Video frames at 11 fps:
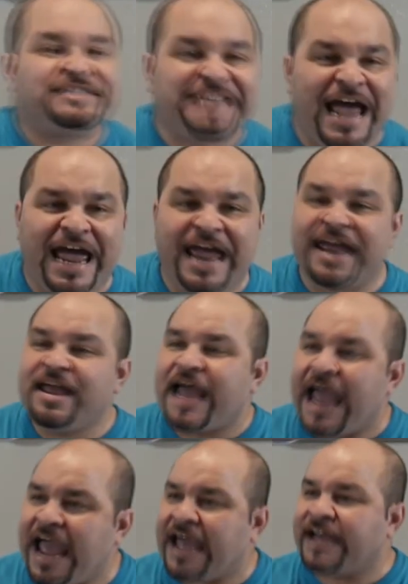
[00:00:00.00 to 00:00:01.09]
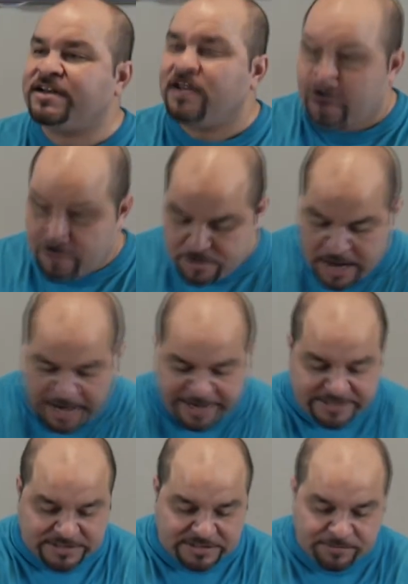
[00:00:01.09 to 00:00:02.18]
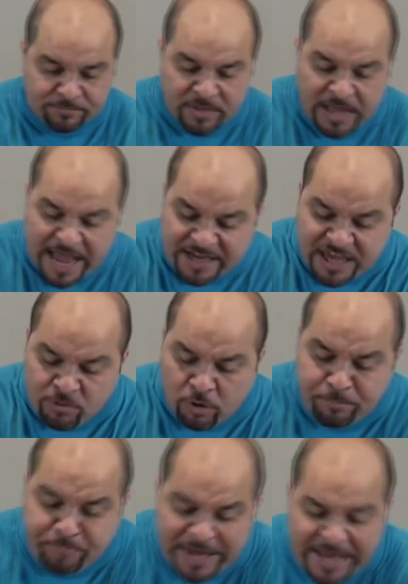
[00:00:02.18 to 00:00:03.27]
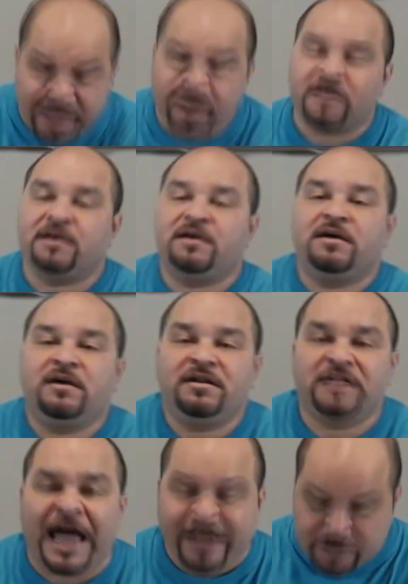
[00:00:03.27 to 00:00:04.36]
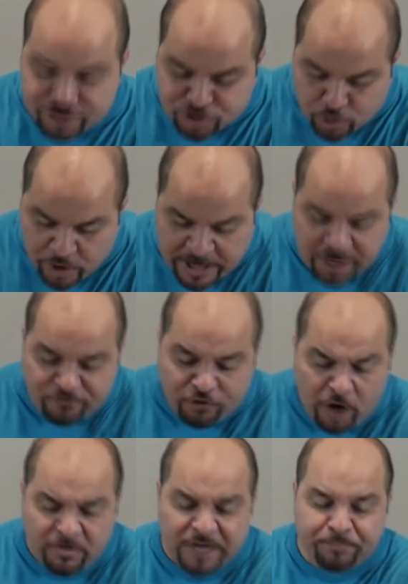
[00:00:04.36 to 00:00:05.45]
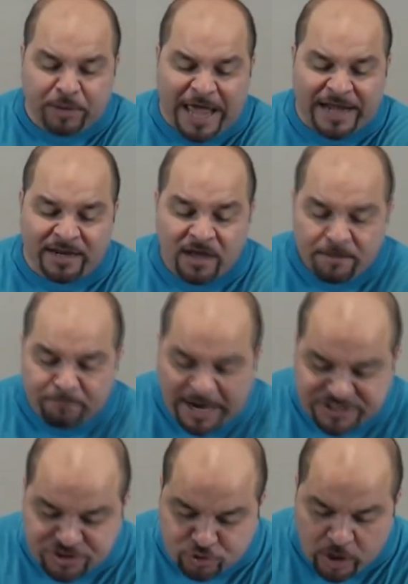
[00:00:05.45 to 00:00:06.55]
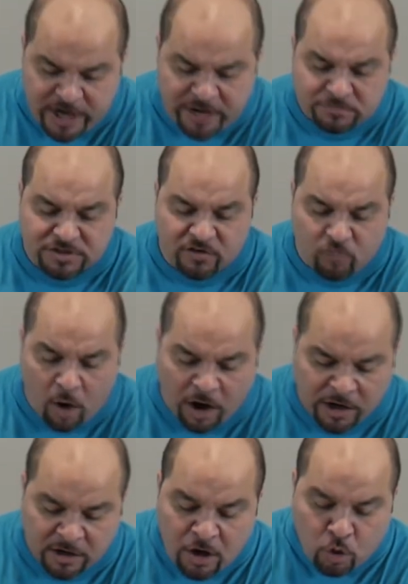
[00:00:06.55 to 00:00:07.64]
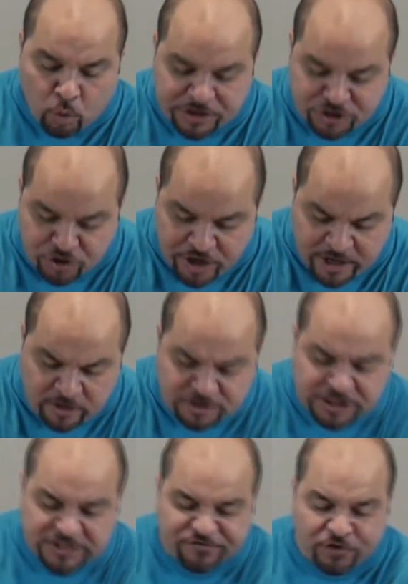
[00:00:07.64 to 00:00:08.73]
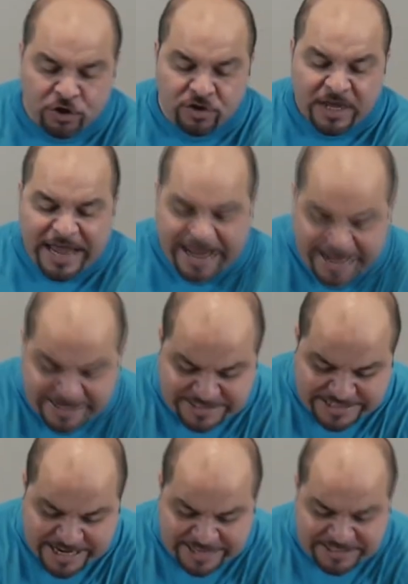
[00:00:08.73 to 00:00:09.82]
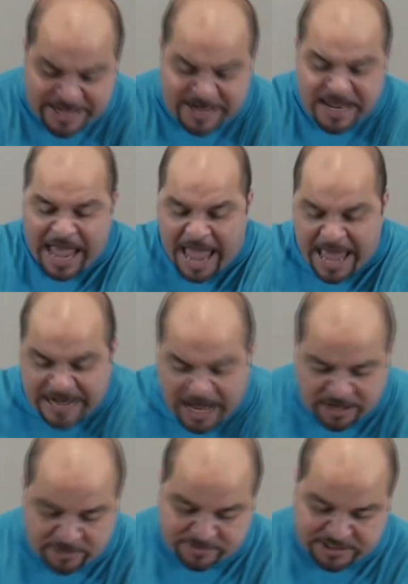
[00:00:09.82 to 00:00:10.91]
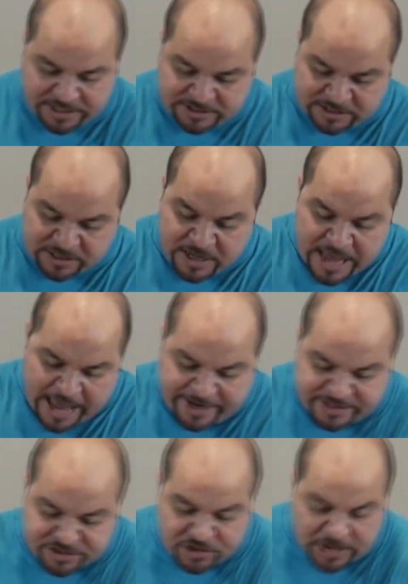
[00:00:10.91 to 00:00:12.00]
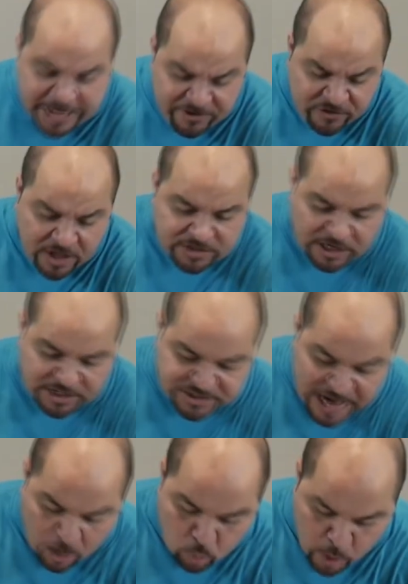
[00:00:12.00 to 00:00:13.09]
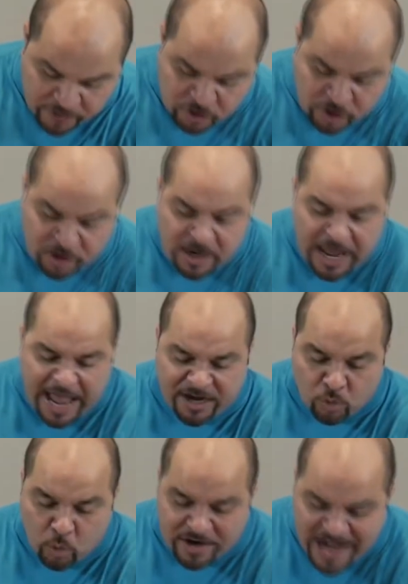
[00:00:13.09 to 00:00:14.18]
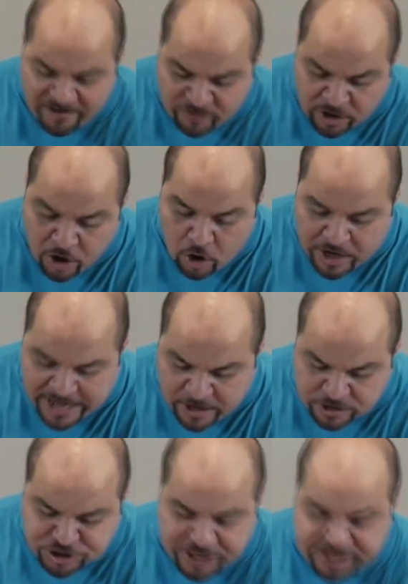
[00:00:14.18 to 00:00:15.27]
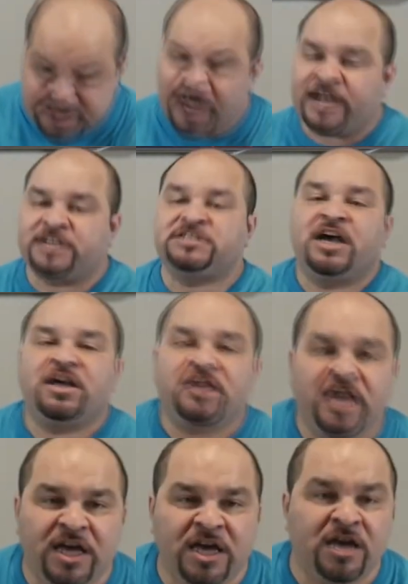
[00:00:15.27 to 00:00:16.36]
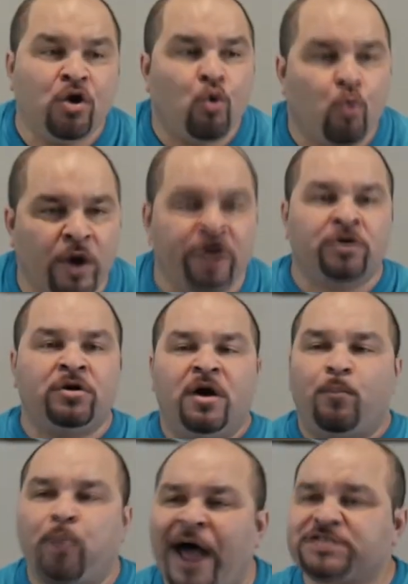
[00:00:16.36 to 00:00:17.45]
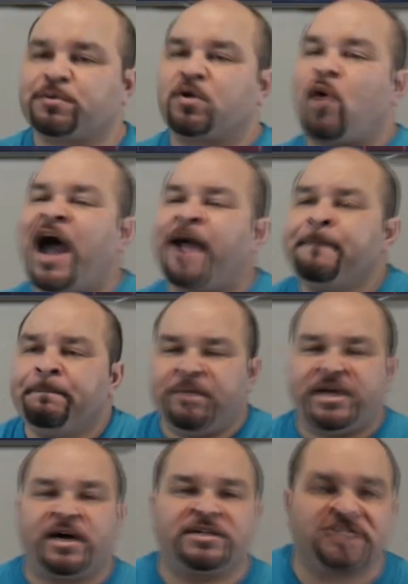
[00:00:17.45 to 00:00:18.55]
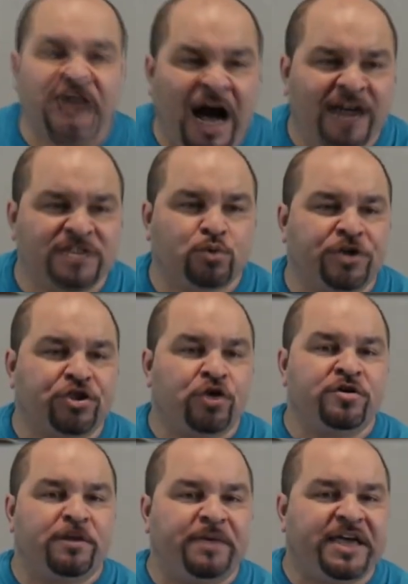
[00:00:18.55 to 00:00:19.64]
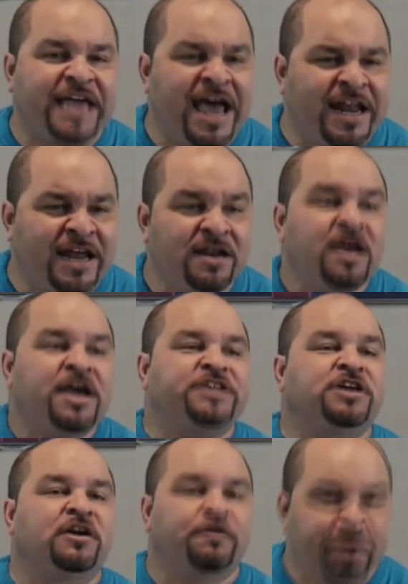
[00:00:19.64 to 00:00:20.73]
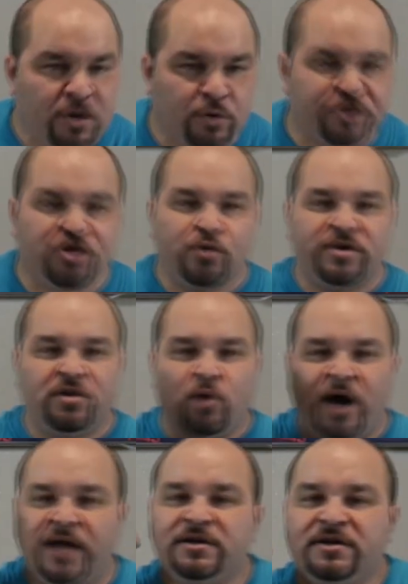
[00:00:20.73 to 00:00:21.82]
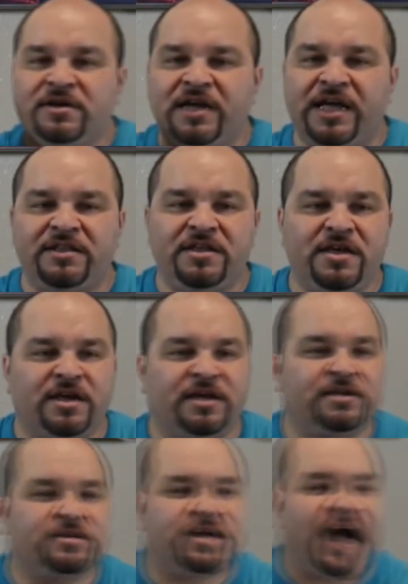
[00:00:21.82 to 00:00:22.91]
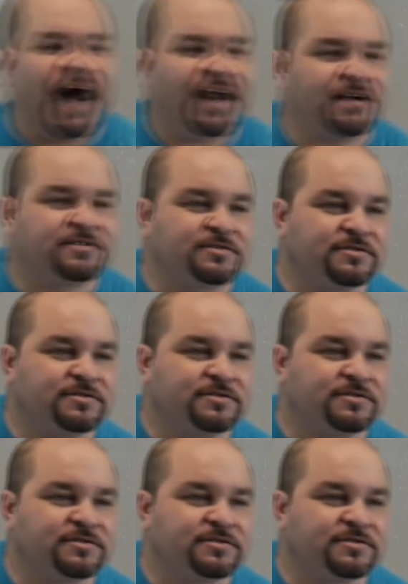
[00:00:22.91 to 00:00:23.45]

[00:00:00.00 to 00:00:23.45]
Day and night. And he will be like a tree firmly planted by streams of water, which yields its fruit in season and out of season, and its leaf does not wither, and in whatever he or she does, he will prosper. Why? Because God is with you in the beginning, he's going to be with you in the what? In the end. You got it?